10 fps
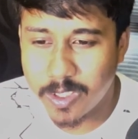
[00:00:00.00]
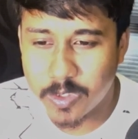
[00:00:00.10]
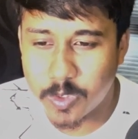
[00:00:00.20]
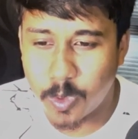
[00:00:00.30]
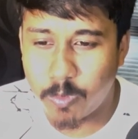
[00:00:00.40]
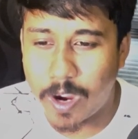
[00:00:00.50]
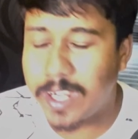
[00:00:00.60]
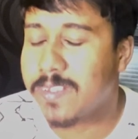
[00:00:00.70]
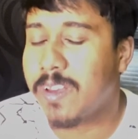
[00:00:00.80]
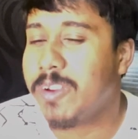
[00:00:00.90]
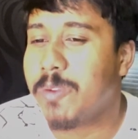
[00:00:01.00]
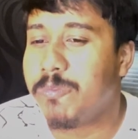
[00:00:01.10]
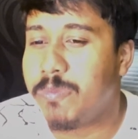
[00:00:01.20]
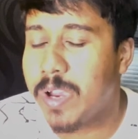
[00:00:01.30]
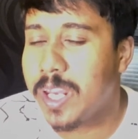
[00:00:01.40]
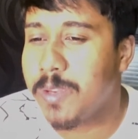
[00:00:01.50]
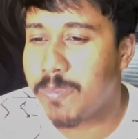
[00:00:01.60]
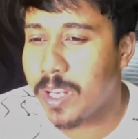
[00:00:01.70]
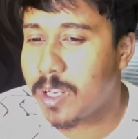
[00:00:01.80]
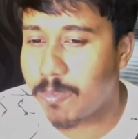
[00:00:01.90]
So white is having a
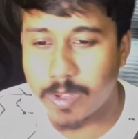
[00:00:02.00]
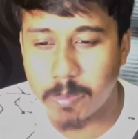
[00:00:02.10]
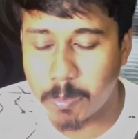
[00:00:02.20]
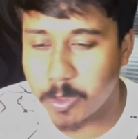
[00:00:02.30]
very comfortable